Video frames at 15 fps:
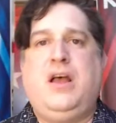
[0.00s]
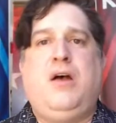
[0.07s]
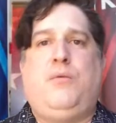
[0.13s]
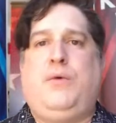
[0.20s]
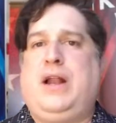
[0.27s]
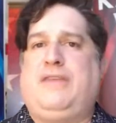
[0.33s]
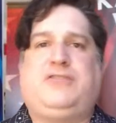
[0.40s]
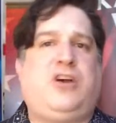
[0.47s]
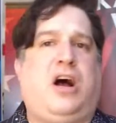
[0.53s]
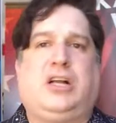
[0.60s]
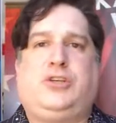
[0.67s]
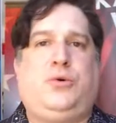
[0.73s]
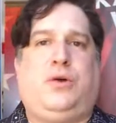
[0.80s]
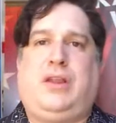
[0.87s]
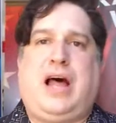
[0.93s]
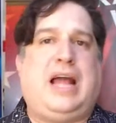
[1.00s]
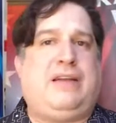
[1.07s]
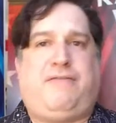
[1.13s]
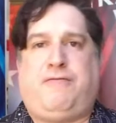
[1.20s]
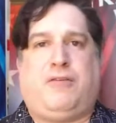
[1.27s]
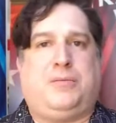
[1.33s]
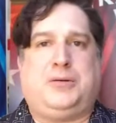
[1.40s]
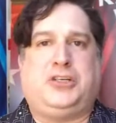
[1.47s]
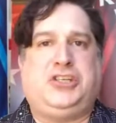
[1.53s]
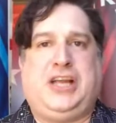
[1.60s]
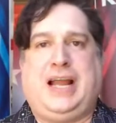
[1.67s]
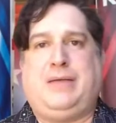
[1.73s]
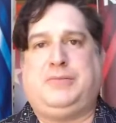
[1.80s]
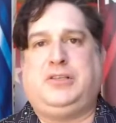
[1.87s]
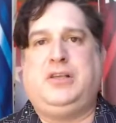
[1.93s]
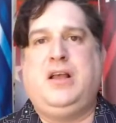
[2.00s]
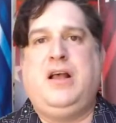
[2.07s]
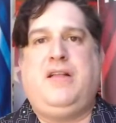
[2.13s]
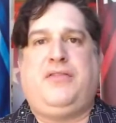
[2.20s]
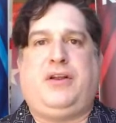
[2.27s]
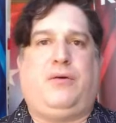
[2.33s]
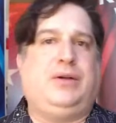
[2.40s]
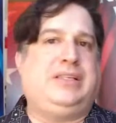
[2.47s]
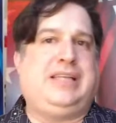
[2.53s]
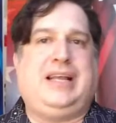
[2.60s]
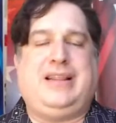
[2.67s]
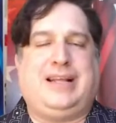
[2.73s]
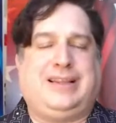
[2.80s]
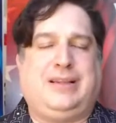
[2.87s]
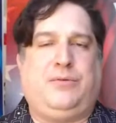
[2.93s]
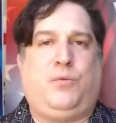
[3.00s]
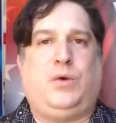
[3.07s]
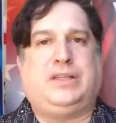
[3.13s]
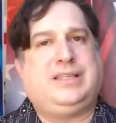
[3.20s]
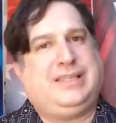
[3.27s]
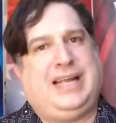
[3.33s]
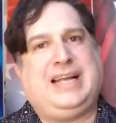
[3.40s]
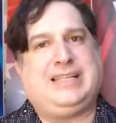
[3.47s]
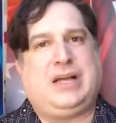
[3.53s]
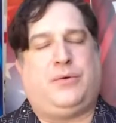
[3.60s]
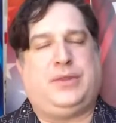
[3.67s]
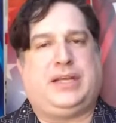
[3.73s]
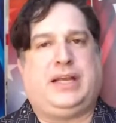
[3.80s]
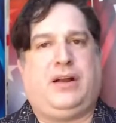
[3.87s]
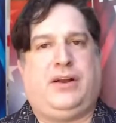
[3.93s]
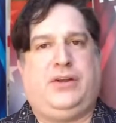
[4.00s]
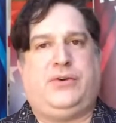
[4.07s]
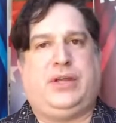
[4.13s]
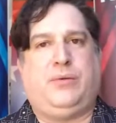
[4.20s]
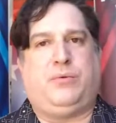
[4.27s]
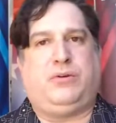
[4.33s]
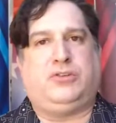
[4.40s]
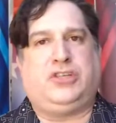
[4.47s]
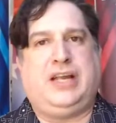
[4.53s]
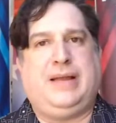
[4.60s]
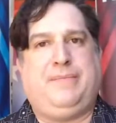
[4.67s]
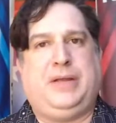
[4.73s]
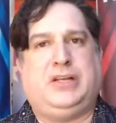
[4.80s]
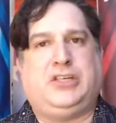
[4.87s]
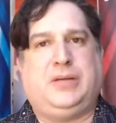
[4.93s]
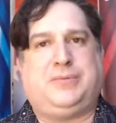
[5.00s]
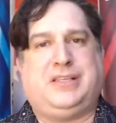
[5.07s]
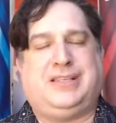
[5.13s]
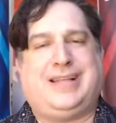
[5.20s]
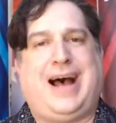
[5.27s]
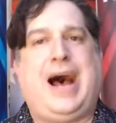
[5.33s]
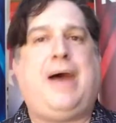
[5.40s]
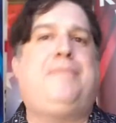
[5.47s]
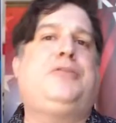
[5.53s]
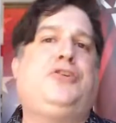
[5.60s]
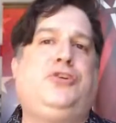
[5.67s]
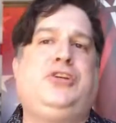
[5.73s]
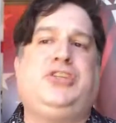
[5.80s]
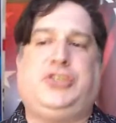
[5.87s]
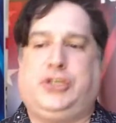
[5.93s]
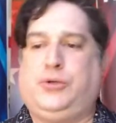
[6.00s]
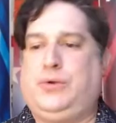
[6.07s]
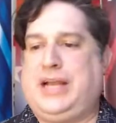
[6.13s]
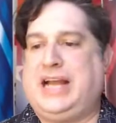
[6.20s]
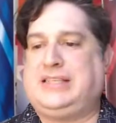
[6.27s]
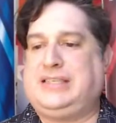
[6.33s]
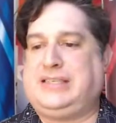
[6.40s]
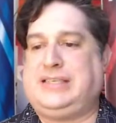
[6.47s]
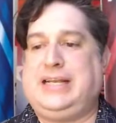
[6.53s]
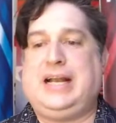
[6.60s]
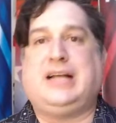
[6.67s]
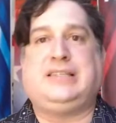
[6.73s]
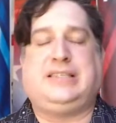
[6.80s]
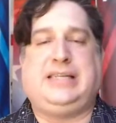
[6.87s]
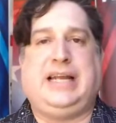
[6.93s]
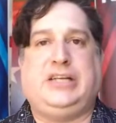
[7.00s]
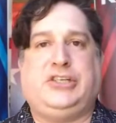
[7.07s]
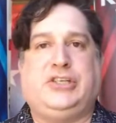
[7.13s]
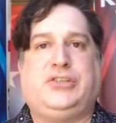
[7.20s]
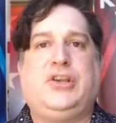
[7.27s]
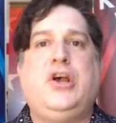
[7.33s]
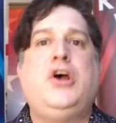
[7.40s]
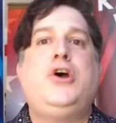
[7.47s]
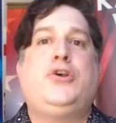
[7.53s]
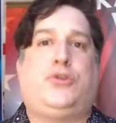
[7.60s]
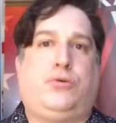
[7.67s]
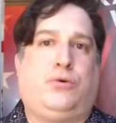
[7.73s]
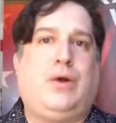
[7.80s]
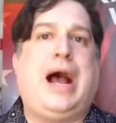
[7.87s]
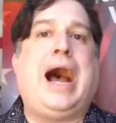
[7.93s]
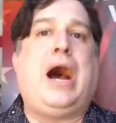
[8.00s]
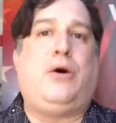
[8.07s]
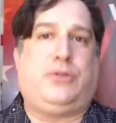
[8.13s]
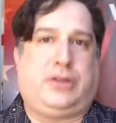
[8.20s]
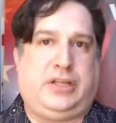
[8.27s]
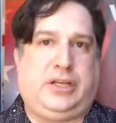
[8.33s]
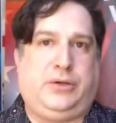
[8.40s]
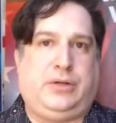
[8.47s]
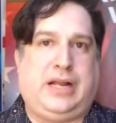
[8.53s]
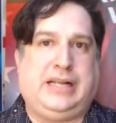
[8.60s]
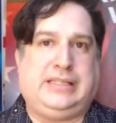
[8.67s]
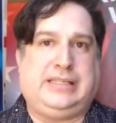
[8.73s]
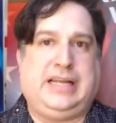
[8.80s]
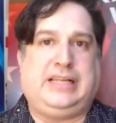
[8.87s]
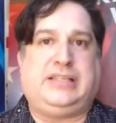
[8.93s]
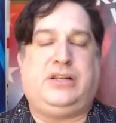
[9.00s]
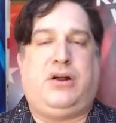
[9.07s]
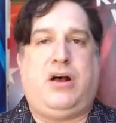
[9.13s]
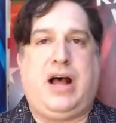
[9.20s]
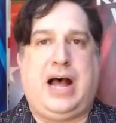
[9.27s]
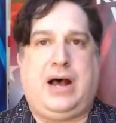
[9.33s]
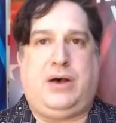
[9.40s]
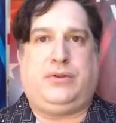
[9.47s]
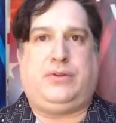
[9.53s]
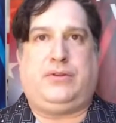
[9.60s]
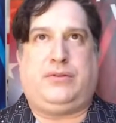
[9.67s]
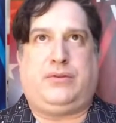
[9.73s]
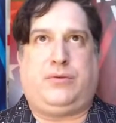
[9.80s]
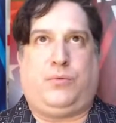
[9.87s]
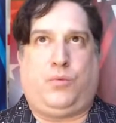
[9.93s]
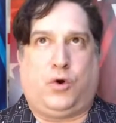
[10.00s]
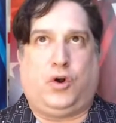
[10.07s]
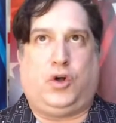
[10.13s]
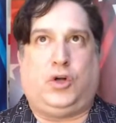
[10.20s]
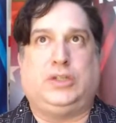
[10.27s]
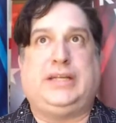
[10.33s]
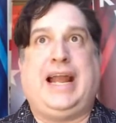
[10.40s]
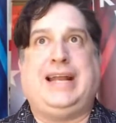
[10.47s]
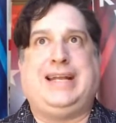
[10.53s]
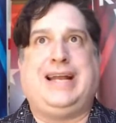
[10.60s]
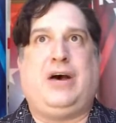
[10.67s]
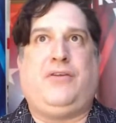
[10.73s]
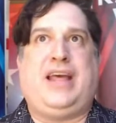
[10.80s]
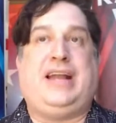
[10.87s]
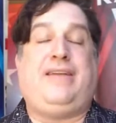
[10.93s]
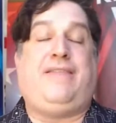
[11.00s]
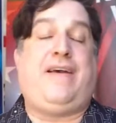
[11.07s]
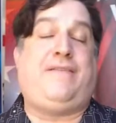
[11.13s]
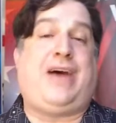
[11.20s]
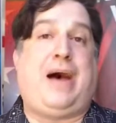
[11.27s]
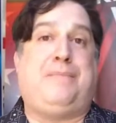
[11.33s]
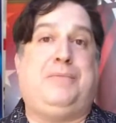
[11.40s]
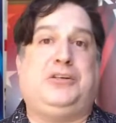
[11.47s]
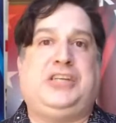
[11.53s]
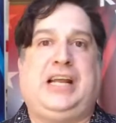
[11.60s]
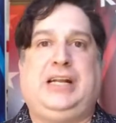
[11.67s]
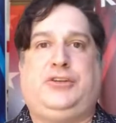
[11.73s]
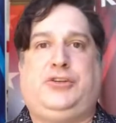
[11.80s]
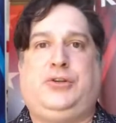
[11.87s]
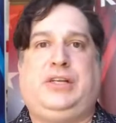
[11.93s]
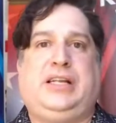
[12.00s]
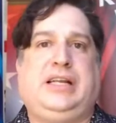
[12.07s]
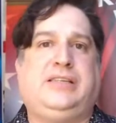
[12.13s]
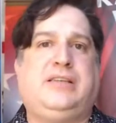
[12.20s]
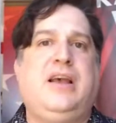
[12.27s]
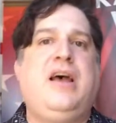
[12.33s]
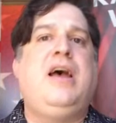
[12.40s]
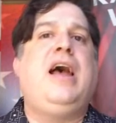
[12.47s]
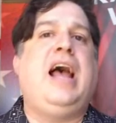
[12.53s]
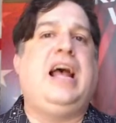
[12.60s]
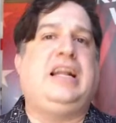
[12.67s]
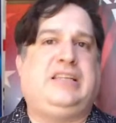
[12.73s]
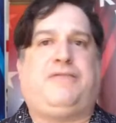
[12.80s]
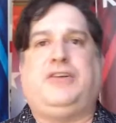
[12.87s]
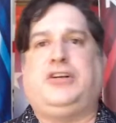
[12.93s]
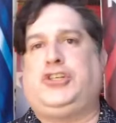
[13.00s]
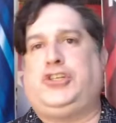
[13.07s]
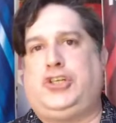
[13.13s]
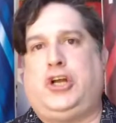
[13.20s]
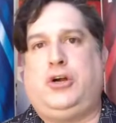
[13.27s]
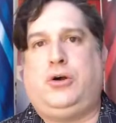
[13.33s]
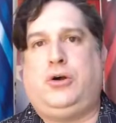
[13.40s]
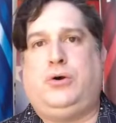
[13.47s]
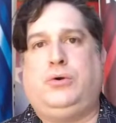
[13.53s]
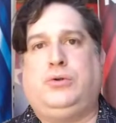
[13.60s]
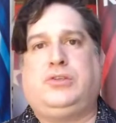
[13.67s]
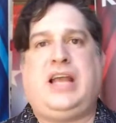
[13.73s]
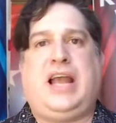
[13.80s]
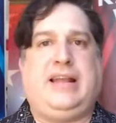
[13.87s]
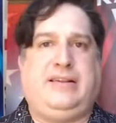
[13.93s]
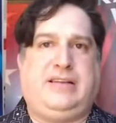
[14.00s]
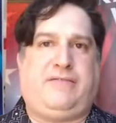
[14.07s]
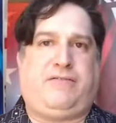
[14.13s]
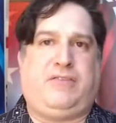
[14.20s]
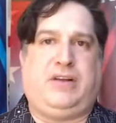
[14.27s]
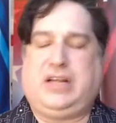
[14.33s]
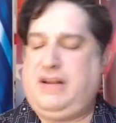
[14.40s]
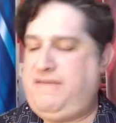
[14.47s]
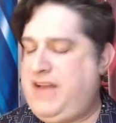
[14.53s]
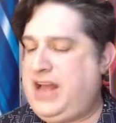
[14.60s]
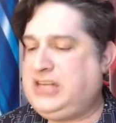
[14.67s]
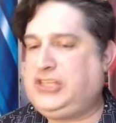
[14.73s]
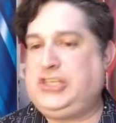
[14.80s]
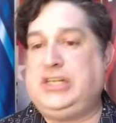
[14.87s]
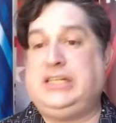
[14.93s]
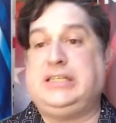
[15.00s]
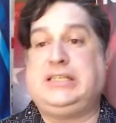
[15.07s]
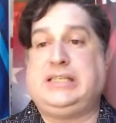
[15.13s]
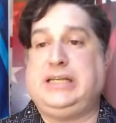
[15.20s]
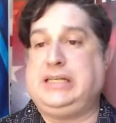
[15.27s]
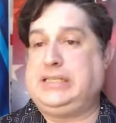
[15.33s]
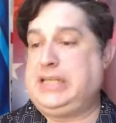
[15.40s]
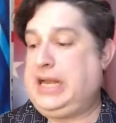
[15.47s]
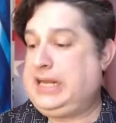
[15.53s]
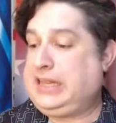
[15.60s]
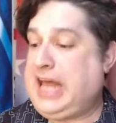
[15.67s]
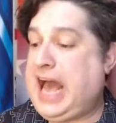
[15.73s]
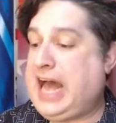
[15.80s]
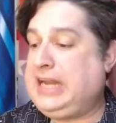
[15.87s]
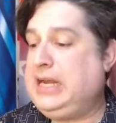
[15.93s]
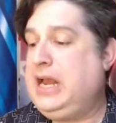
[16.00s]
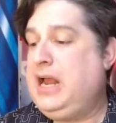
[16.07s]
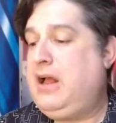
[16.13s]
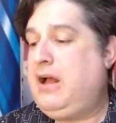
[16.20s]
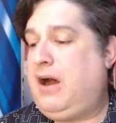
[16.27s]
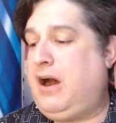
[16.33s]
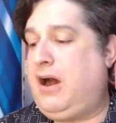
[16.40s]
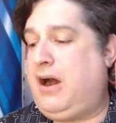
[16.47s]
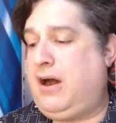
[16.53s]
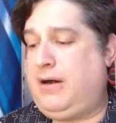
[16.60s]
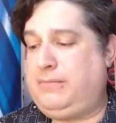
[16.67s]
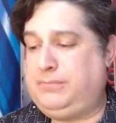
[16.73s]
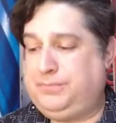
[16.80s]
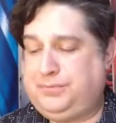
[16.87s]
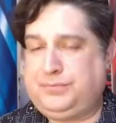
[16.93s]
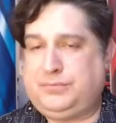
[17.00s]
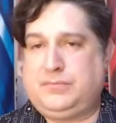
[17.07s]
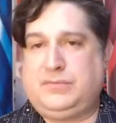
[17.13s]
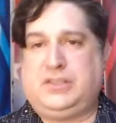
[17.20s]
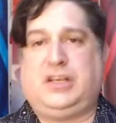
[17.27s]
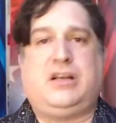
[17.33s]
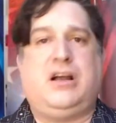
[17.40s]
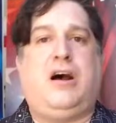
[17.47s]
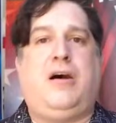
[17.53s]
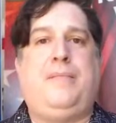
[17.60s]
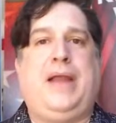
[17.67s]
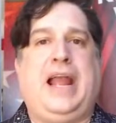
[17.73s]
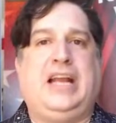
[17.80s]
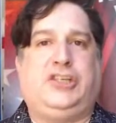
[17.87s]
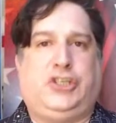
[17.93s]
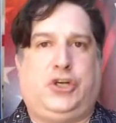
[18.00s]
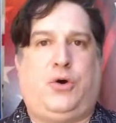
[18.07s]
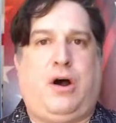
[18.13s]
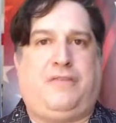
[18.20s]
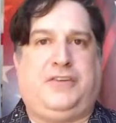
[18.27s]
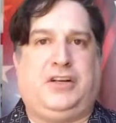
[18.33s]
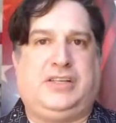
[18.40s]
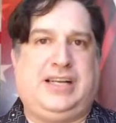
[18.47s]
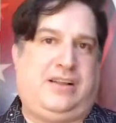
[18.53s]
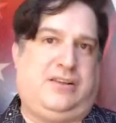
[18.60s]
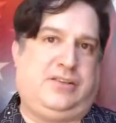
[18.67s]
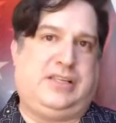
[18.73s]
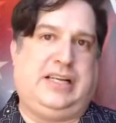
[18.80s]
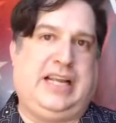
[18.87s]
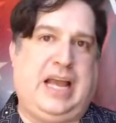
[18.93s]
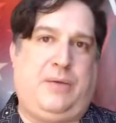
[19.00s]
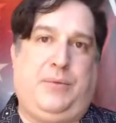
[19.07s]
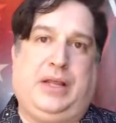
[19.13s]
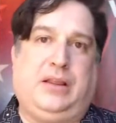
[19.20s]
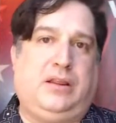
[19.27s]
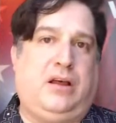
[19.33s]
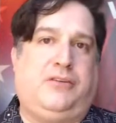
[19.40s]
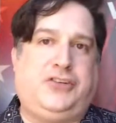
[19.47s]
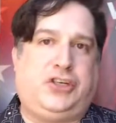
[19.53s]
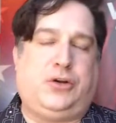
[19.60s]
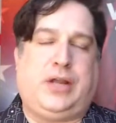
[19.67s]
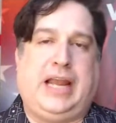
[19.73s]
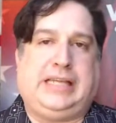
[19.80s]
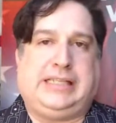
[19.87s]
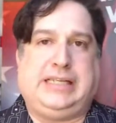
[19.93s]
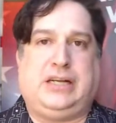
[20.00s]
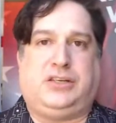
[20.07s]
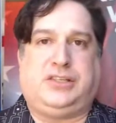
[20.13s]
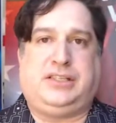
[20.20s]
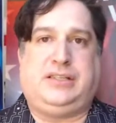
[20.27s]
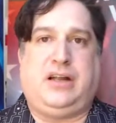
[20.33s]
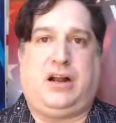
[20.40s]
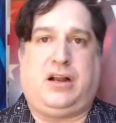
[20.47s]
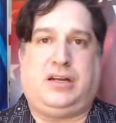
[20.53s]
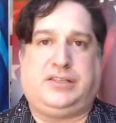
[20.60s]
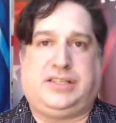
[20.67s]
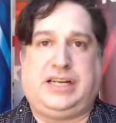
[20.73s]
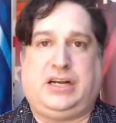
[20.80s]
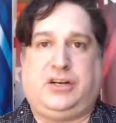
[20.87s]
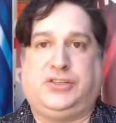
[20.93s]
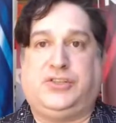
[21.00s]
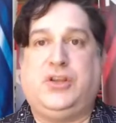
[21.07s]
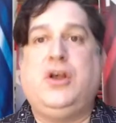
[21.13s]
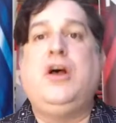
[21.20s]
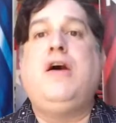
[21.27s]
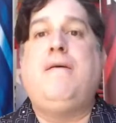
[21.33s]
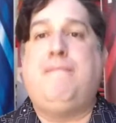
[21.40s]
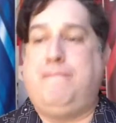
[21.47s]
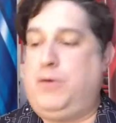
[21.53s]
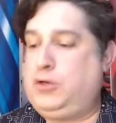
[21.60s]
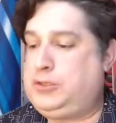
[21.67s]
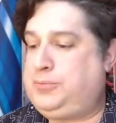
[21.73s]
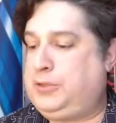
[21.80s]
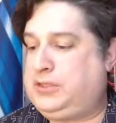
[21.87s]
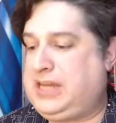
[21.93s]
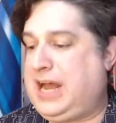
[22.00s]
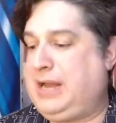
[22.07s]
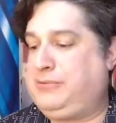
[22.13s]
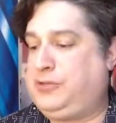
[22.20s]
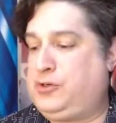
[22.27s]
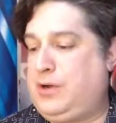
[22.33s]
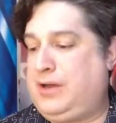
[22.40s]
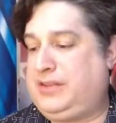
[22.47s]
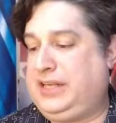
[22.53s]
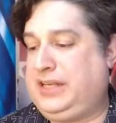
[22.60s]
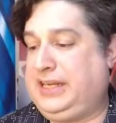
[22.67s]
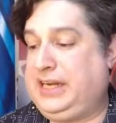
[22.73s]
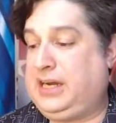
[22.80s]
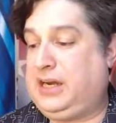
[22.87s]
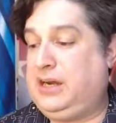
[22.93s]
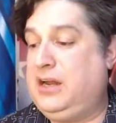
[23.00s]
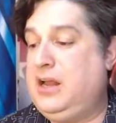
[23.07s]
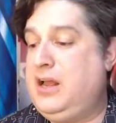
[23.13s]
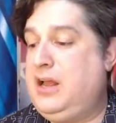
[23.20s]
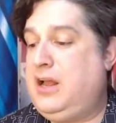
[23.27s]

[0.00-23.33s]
When I've talked to a lot of former champs, they're always saying that what stands out with the Karaoke World Championships is the opportunities you get to sing on stages throughout the United States and out the world. And not only that, have opportunities at different shows and different conventions, things like that, to come and show off your talents again. We love showcasing our singers multiple times throughout the year.